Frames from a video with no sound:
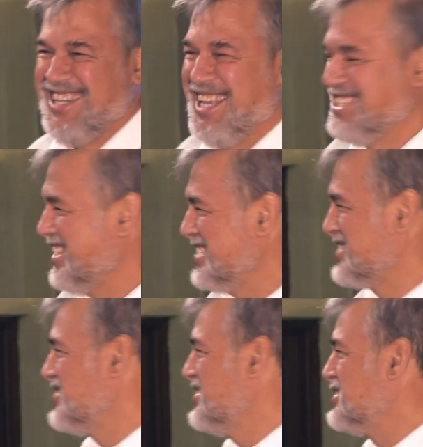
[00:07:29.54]
I
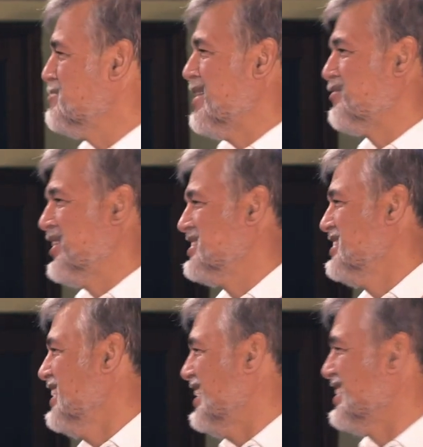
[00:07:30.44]
still do it to my friends
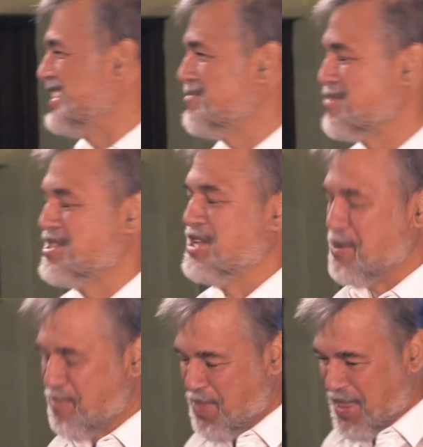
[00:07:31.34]
now, type of thing.